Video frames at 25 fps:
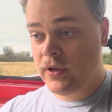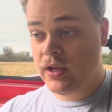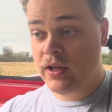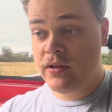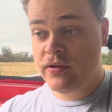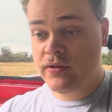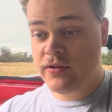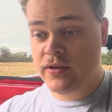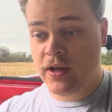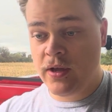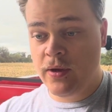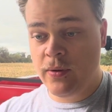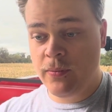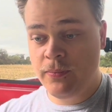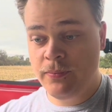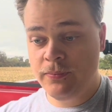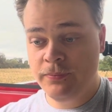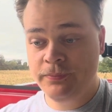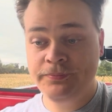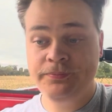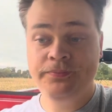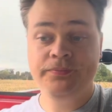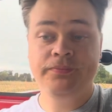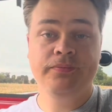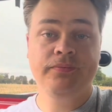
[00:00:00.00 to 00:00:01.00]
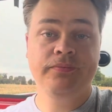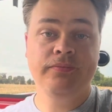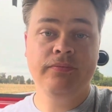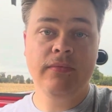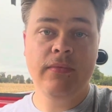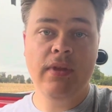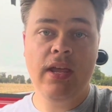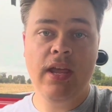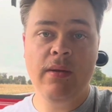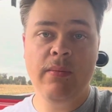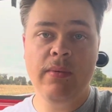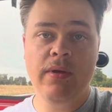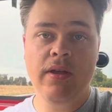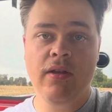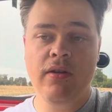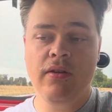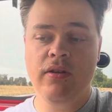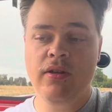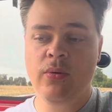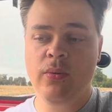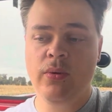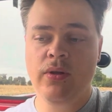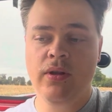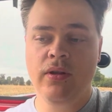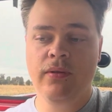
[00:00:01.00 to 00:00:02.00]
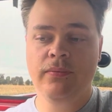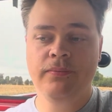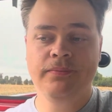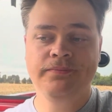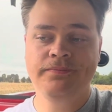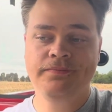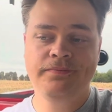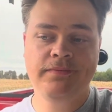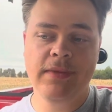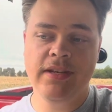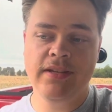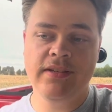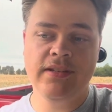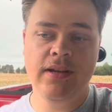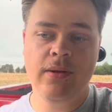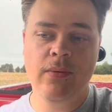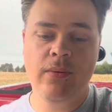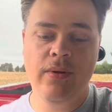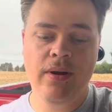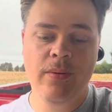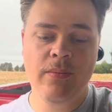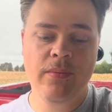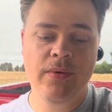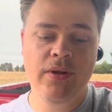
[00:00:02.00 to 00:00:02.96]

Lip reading: So hate me all you will. That's not what I'm